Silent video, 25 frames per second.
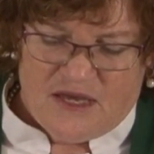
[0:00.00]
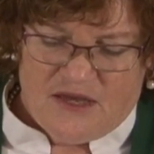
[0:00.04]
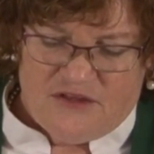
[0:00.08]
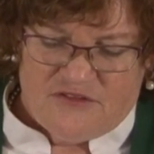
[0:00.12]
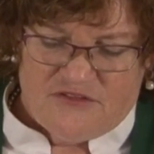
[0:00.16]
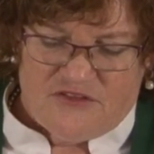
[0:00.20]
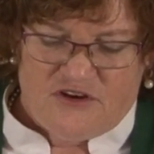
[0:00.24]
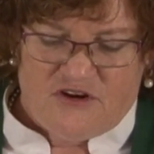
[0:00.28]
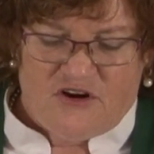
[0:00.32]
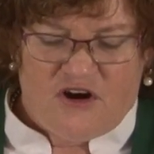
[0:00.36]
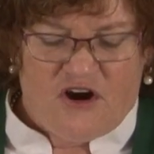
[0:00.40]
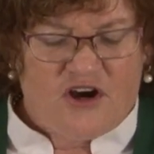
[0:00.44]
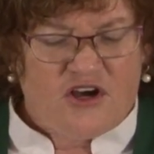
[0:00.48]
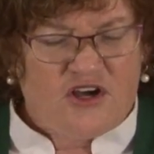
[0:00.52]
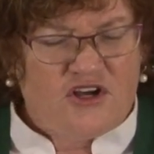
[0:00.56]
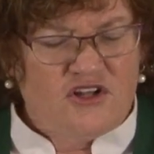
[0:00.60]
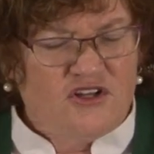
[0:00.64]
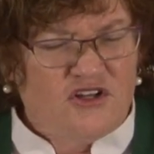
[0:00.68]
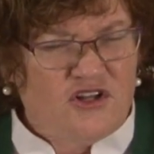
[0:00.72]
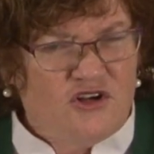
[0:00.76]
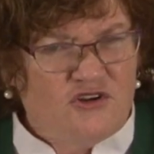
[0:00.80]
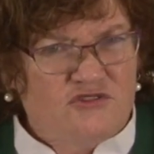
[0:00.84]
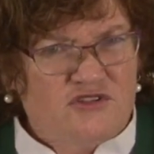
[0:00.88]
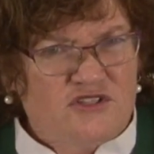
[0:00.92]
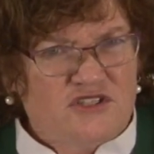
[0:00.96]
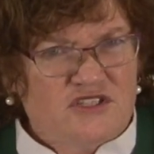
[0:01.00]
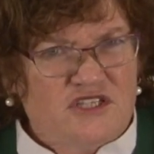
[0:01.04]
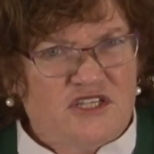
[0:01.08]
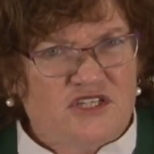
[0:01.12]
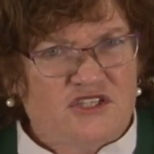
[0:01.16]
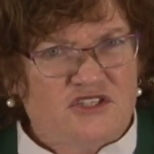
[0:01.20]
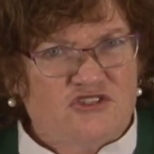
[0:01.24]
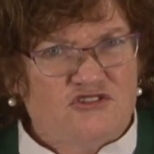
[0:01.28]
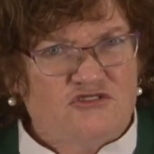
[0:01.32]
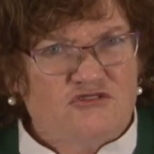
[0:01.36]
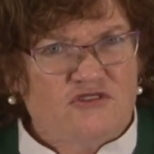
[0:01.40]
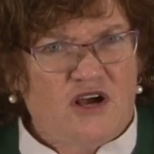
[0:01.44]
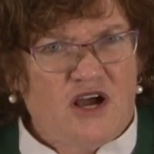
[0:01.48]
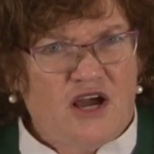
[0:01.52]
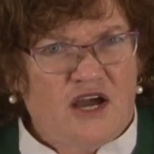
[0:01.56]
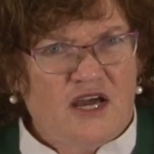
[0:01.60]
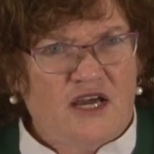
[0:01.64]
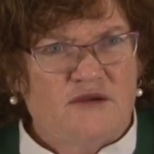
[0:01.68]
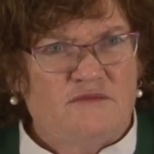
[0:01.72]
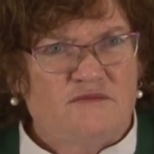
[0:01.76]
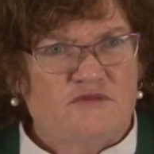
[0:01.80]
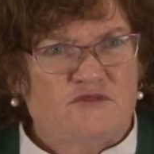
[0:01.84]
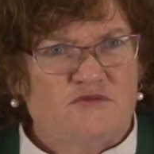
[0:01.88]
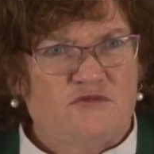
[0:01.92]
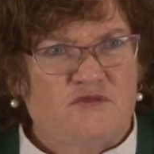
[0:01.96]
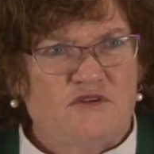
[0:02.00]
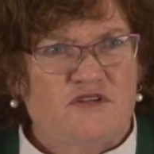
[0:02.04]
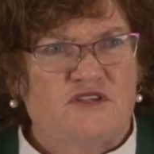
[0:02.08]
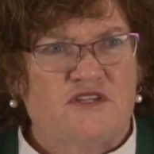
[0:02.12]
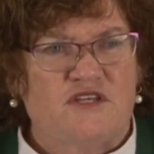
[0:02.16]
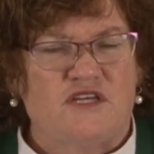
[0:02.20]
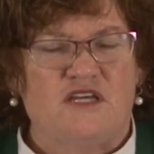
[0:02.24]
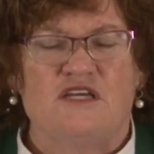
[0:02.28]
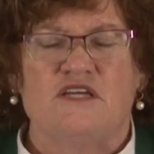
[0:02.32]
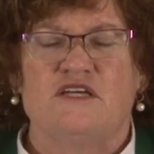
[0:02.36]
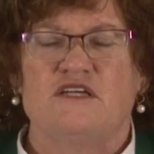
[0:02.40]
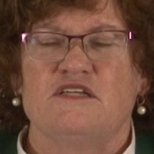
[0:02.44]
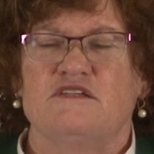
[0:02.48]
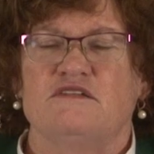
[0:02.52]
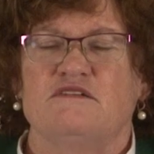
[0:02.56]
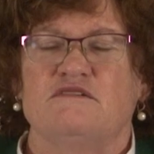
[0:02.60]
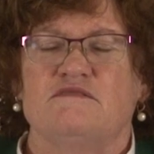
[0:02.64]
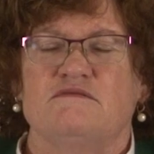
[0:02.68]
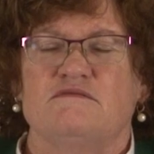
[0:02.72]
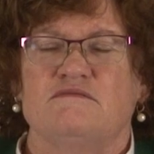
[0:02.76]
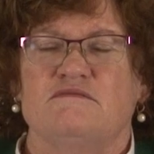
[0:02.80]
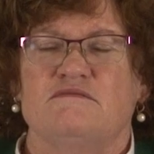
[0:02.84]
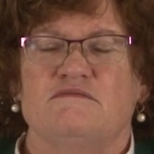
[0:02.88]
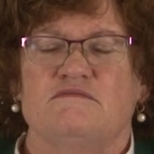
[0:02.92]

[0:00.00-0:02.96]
There are close-knit tribes within